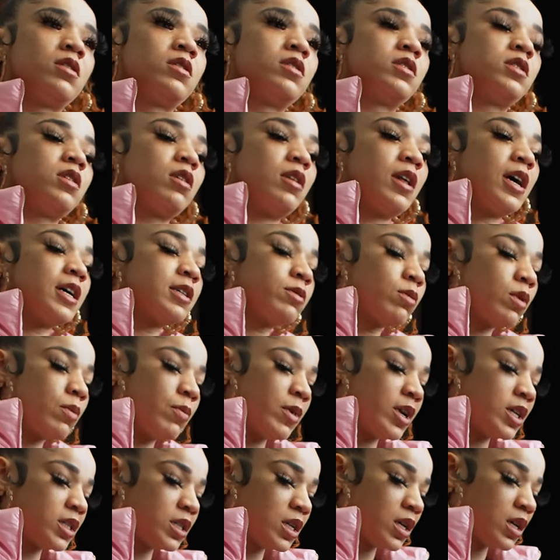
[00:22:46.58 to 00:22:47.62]
So that's what
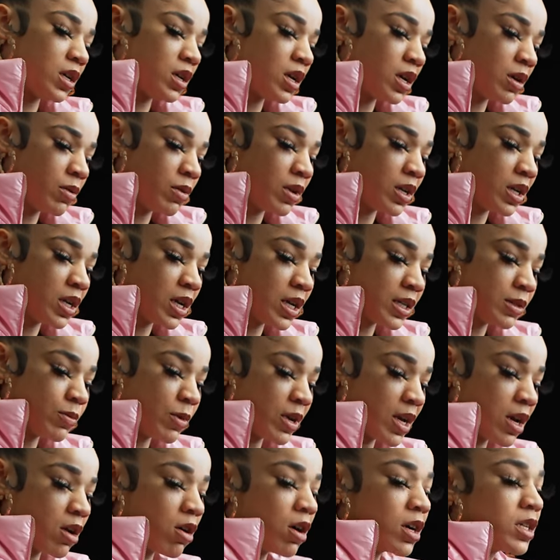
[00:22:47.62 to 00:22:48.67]
makes it, it does
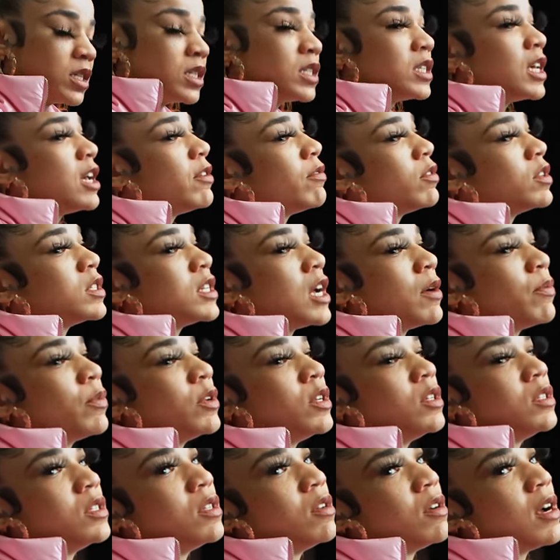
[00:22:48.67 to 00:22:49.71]
make it hard to save on top of
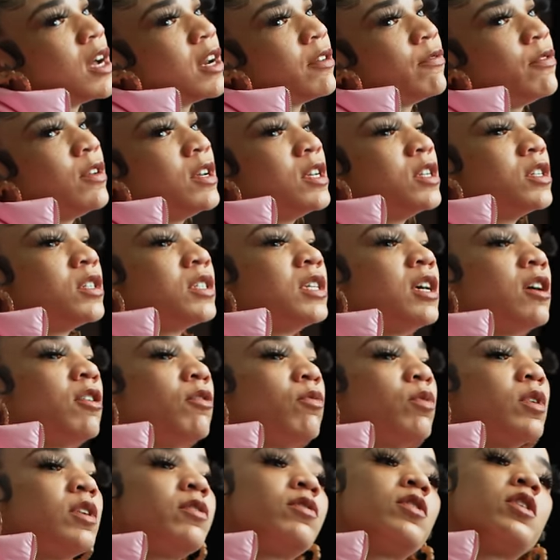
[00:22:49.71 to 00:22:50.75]
you still got to feed
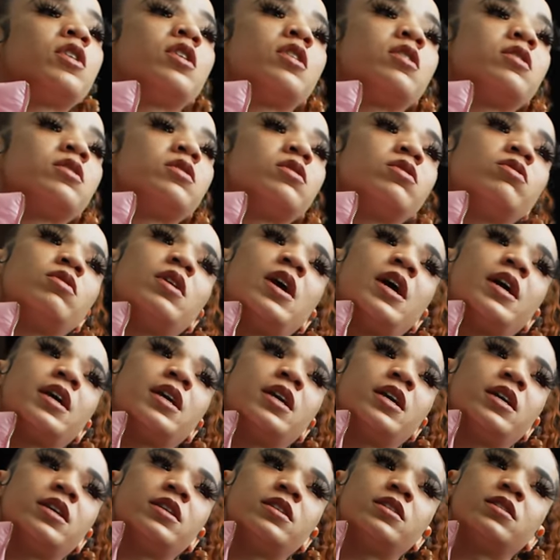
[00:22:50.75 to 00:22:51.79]
yourself. What if the girls do got
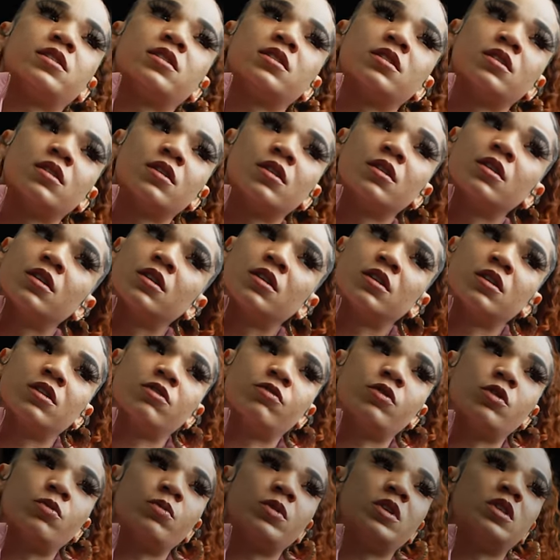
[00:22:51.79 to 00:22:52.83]
kids?
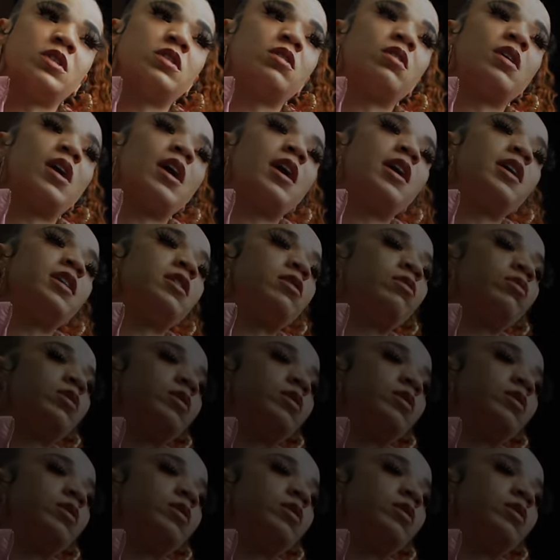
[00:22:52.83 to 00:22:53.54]
Feel me? You still got other